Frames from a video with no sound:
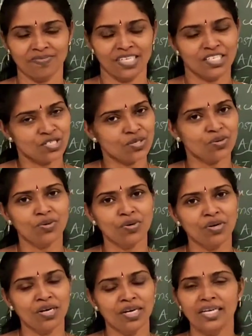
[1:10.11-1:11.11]
So,
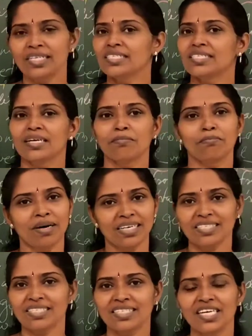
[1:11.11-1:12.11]
it is a
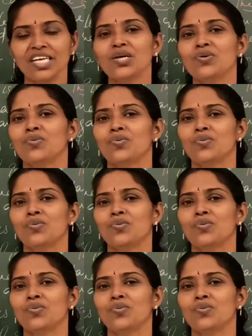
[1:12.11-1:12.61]
must you